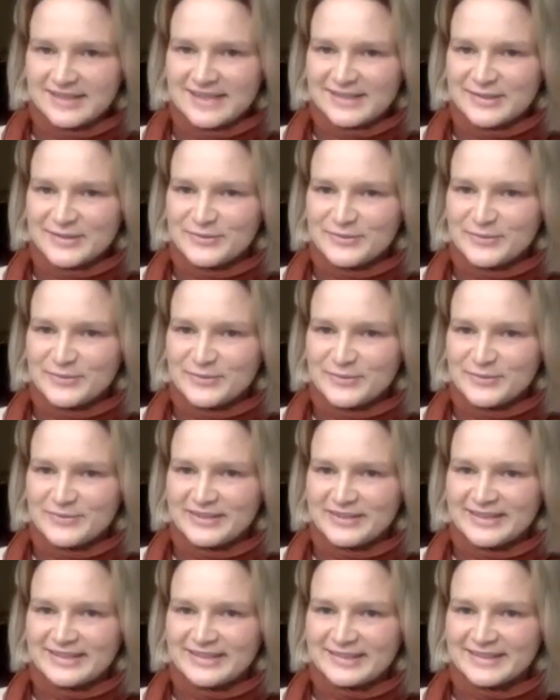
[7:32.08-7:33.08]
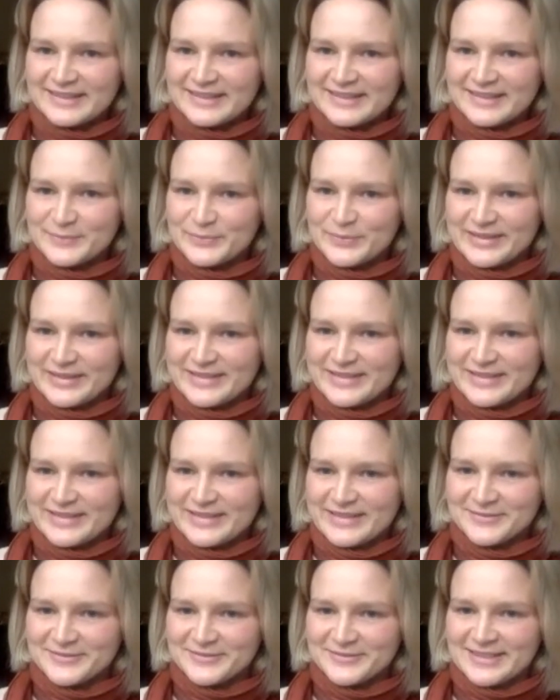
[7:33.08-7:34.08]
I know you've been reading
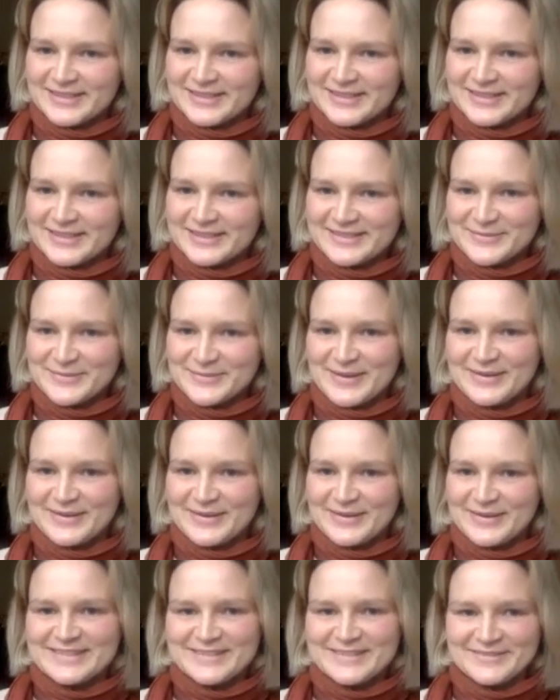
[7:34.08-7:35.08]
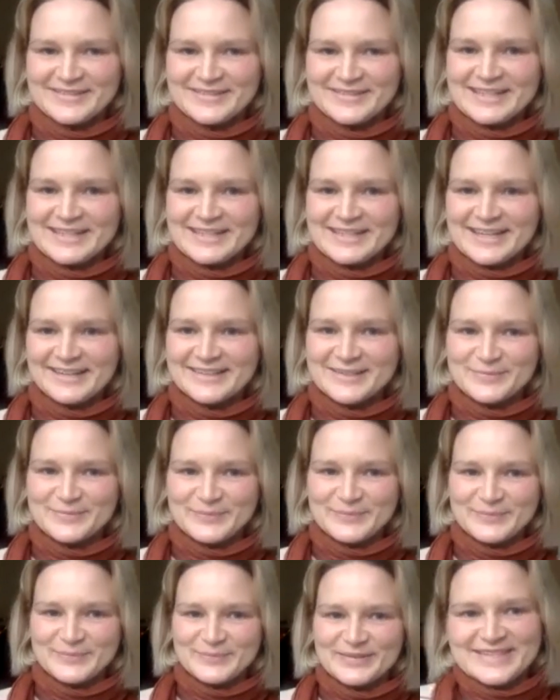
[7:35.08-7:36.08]
Poetics of Relation as well. It's really
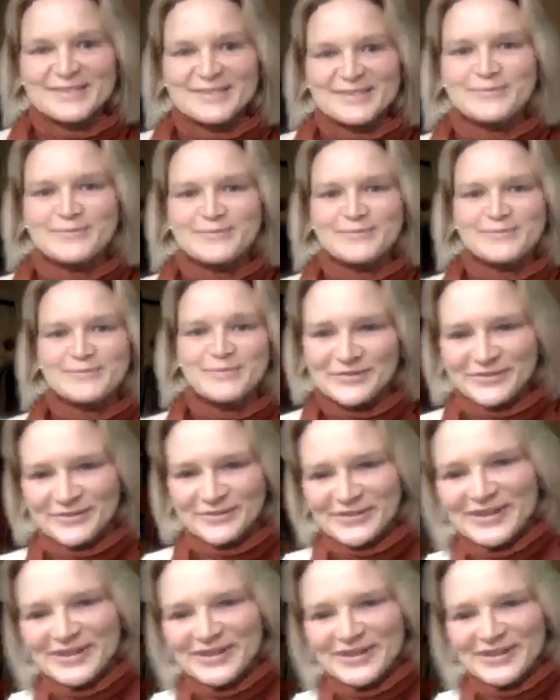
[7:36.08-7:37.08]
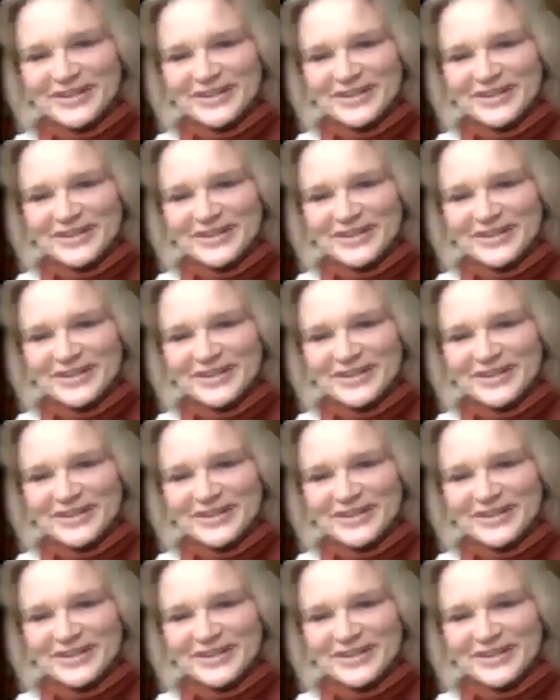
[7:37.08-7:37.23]
hard, but it's so beautiful.